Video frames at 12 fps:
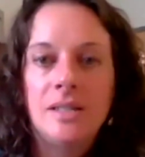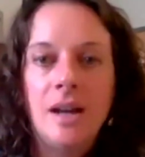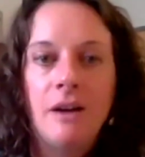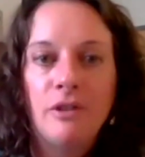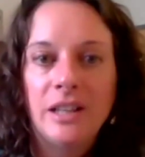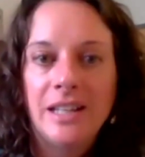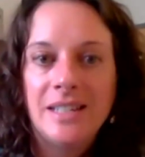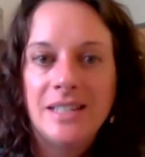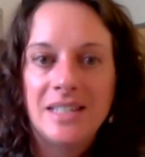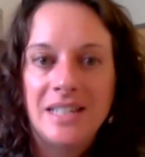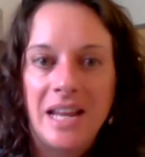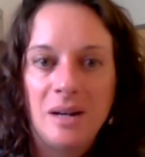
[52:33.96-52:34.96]
not really
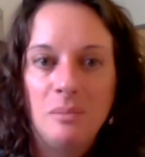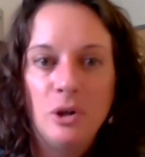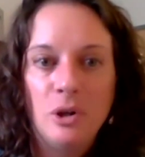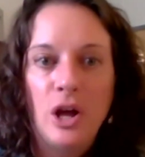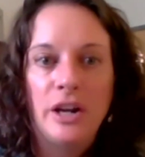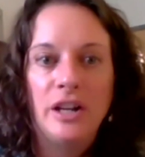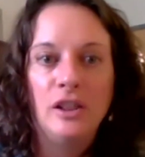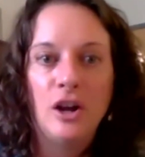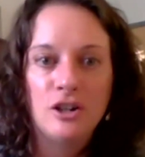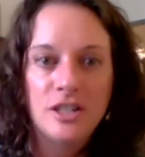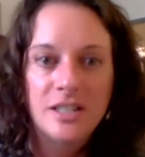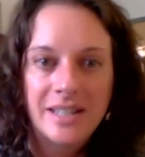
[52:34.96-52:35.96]
sustainable on a
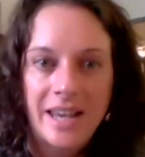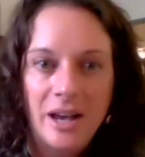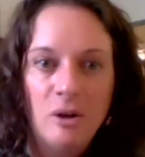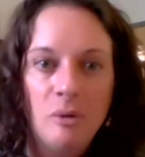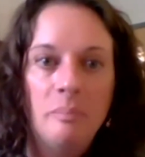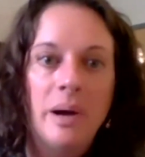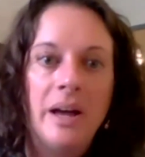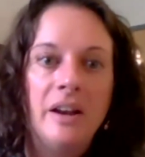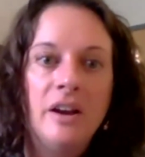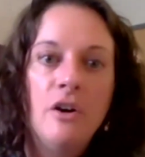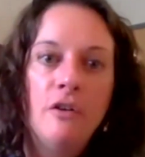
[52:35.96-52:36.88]
large scale, but